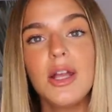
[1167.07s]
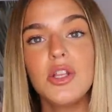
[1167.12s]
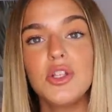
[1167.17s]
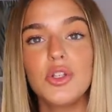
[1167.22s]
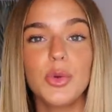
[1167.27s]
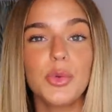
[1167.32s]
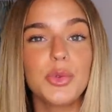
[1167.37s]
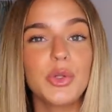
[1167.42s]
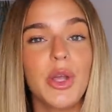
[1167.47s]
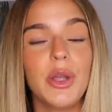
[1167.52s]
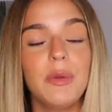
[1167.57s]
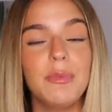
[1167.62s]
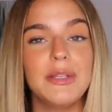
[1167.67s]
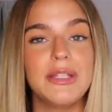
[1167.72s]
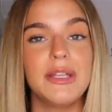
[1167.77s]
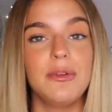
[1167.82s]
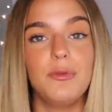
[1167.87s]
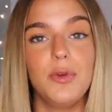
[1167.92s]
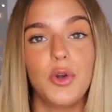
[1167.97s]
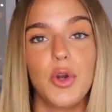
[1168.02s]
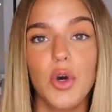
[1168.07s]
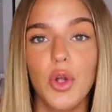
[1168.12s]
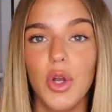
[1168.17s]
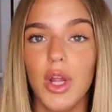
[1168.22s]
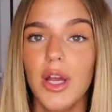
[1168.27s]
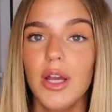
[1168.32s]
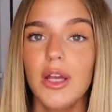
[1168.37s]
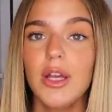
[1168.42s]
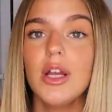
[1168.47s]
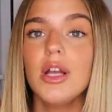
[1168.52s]
Socks going missing for
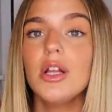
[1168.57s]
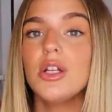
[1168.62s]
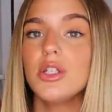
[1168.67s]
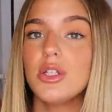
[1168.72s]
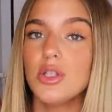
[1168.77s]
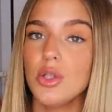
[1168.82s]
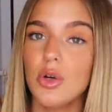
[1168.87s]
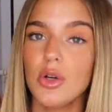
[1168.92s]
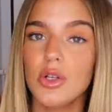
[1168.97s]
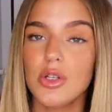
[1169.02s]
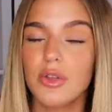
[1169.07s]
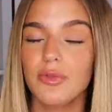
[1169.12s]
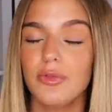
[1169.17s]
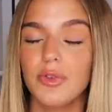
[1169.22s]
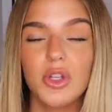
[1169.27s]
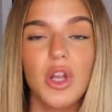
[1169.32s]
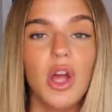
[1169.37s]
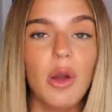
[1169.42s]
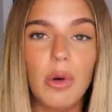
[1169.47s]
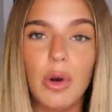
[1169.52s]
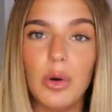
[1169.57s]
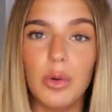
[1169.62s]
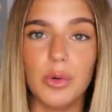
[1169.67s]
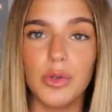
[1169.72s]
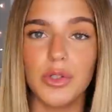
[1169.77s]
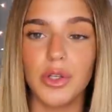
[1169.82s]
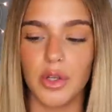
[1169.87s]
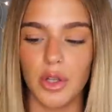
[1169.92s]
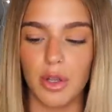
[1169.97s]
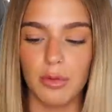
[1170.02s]
Connor. Socks for Noah
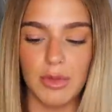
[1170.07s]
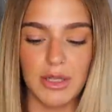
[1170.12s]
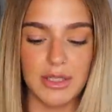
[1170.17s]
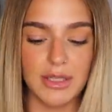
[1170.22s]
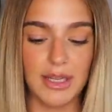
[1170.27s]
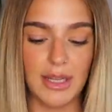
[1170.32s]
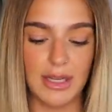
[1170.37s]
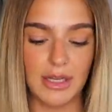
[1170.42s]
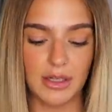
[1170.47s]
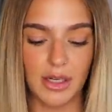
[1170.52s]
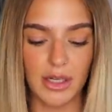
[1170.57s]
also go missing.